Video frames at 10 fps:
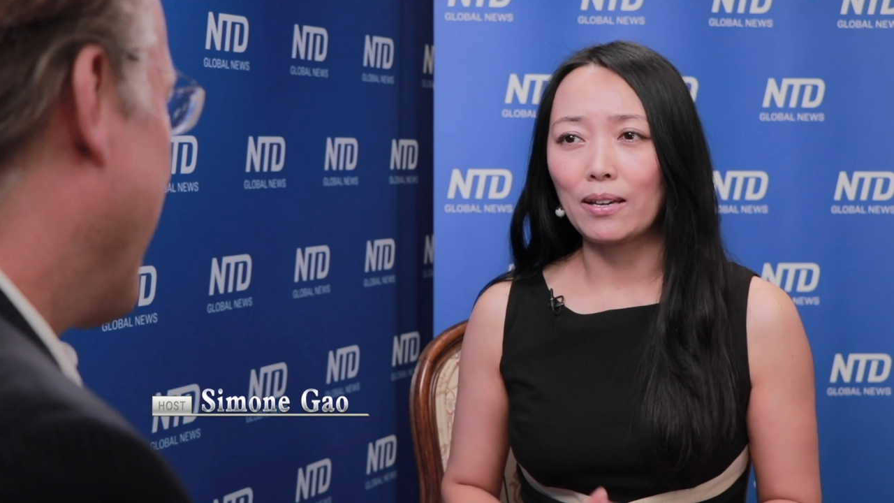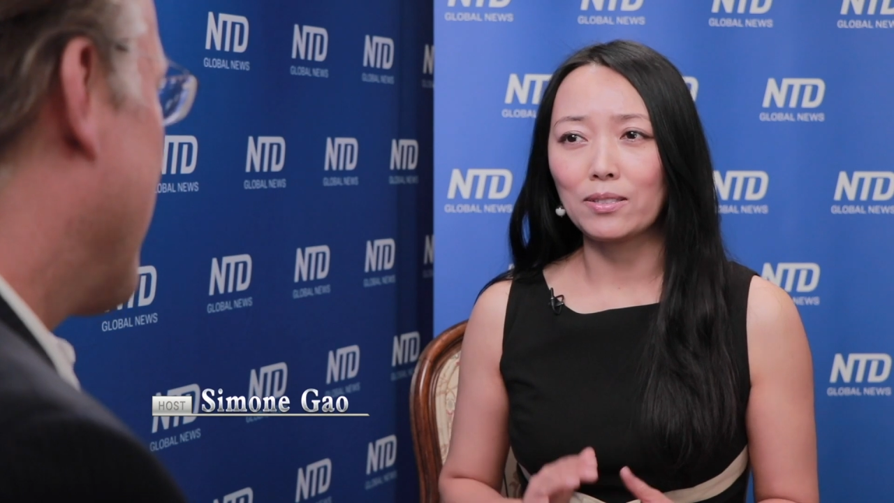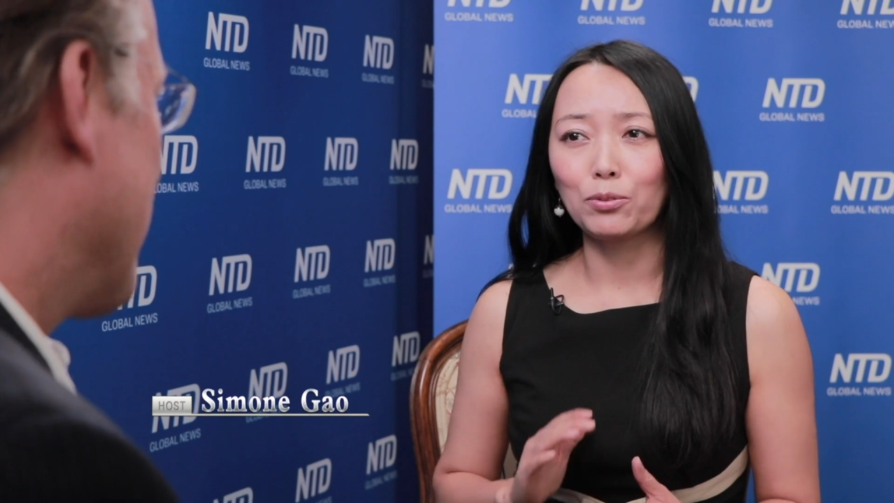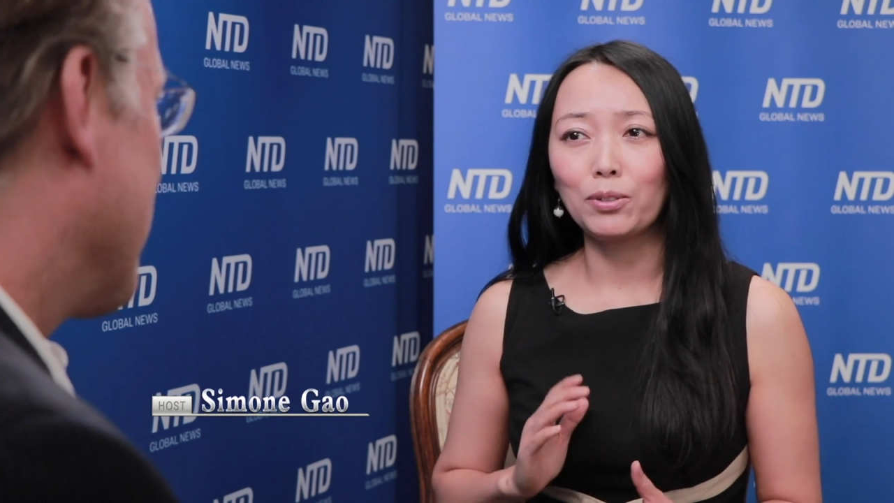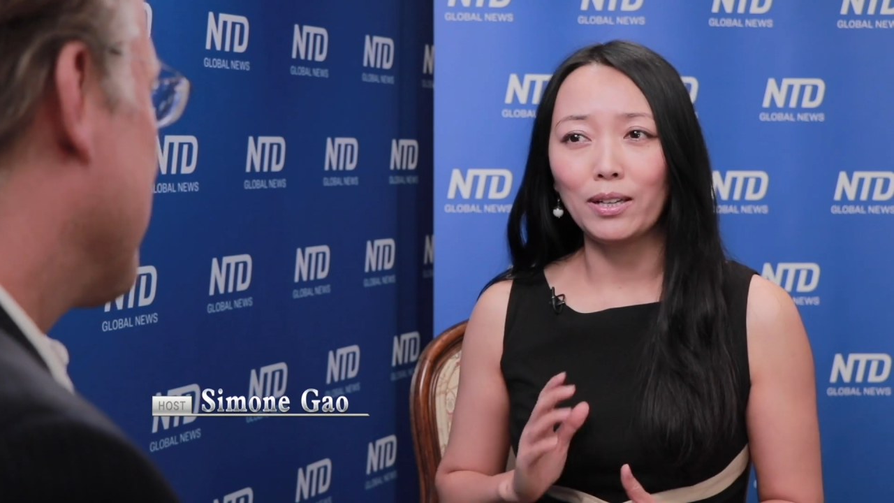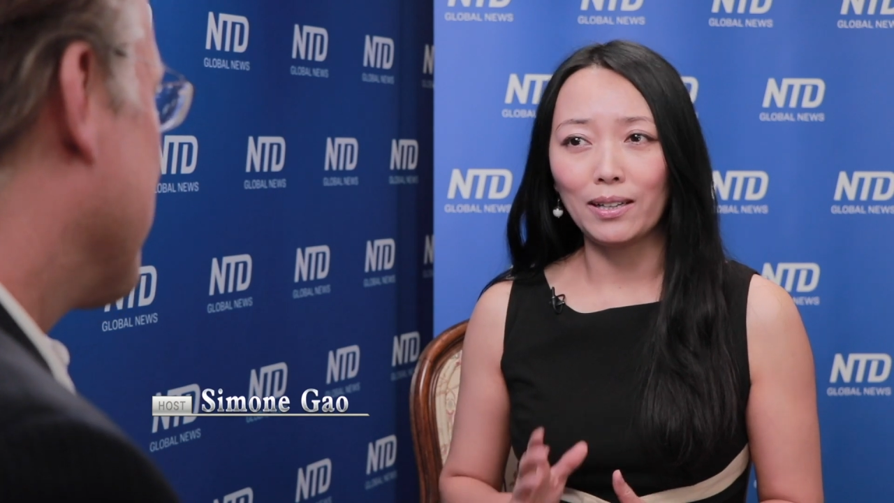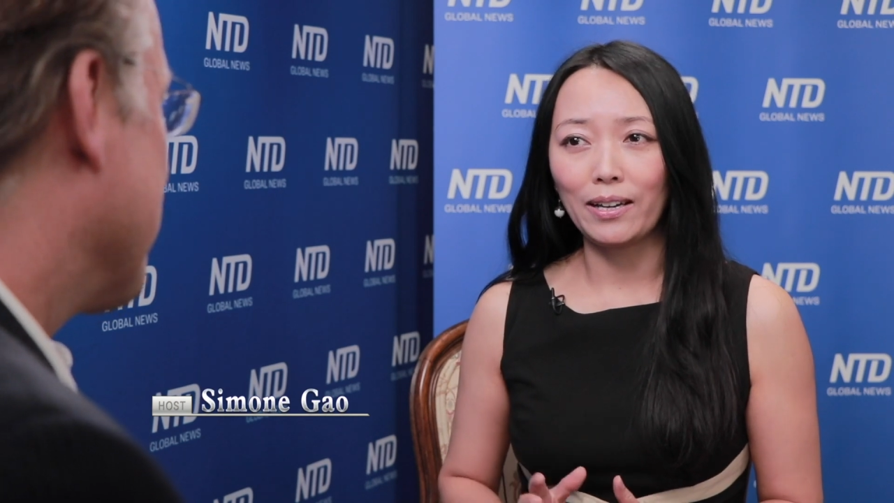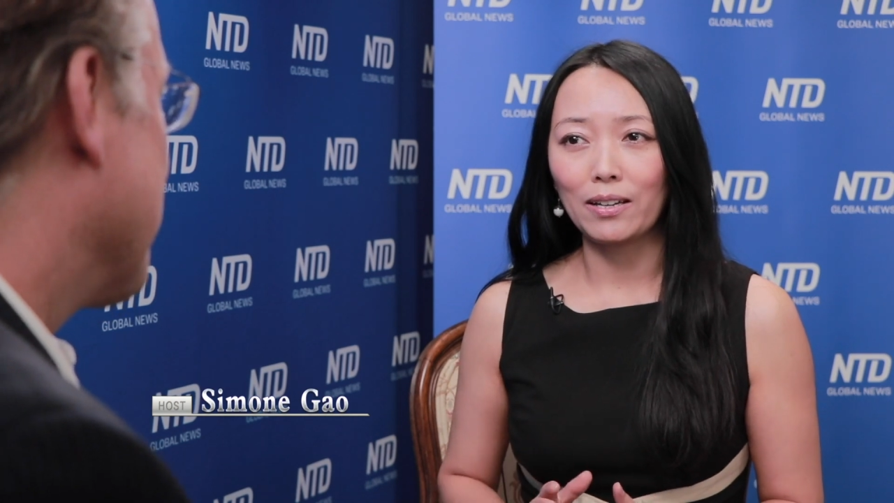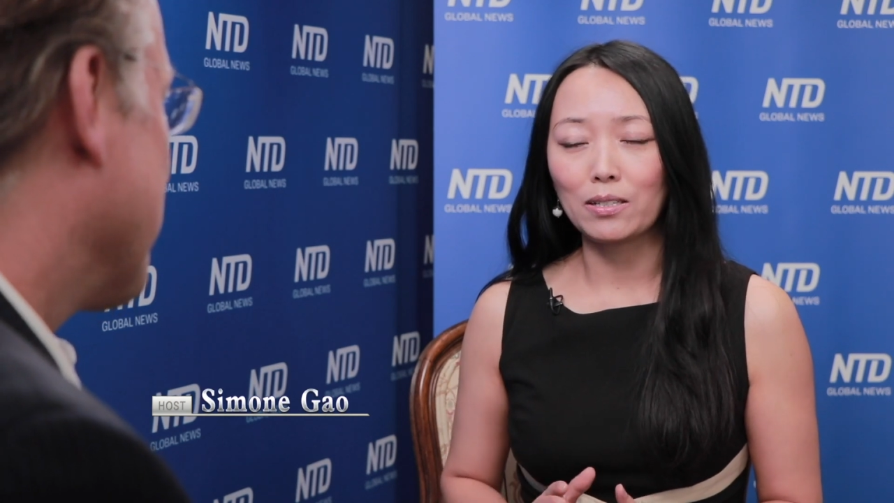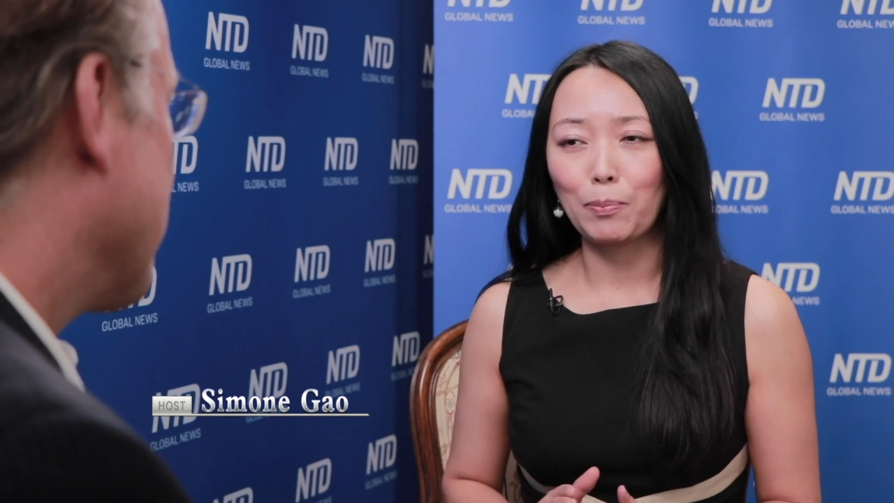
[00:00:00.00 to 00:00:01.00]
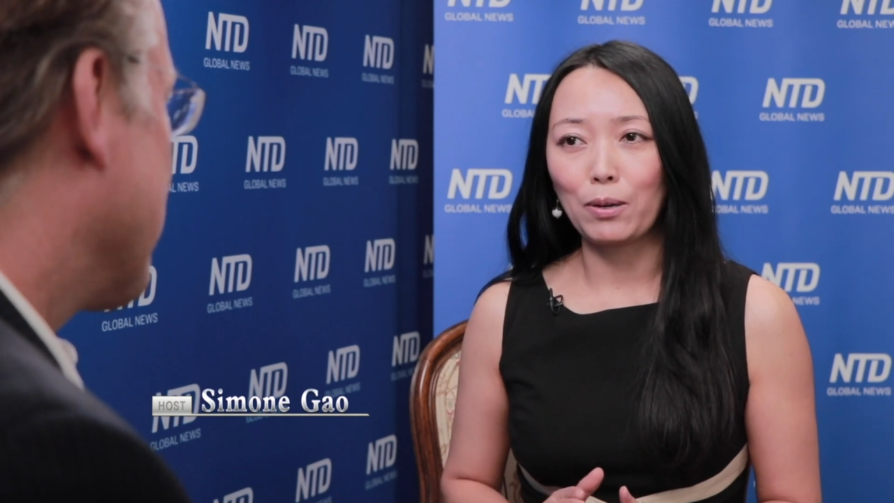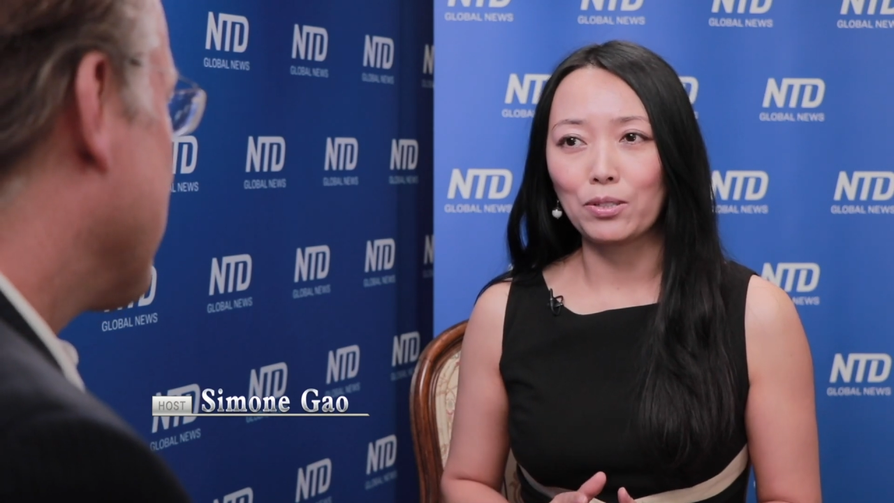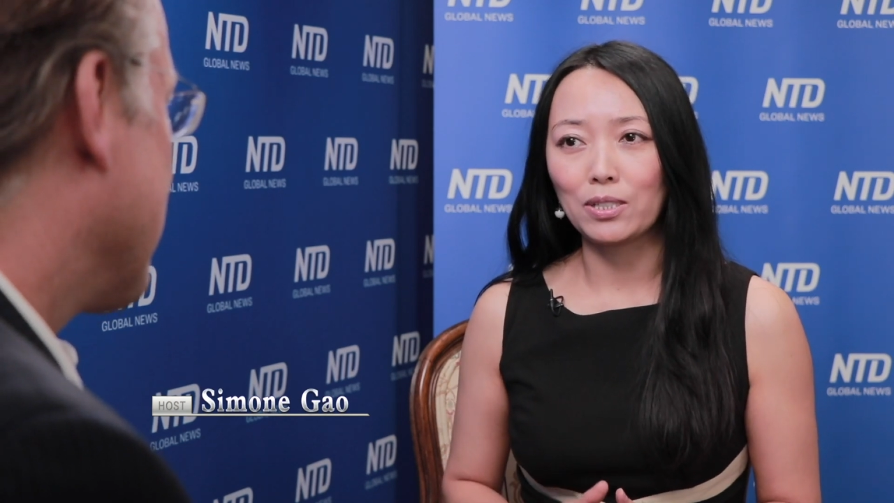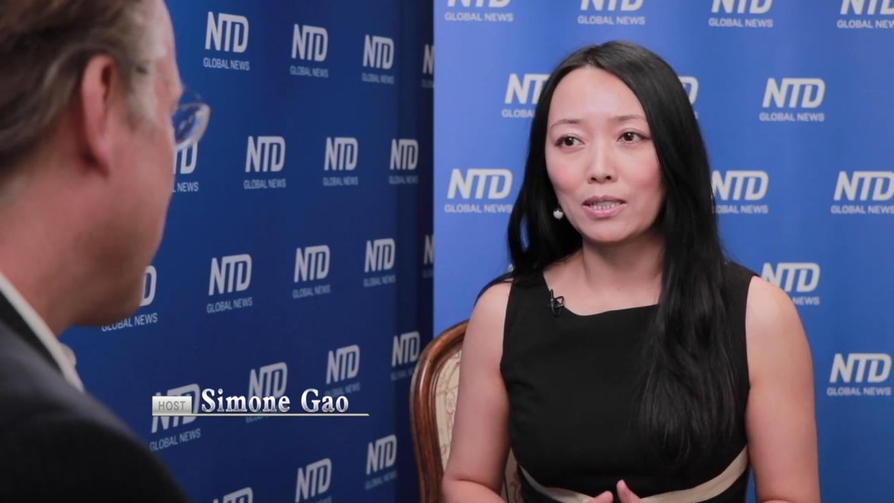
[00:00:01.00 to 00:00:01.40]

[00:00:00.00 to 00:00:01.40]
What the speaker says: has really exposed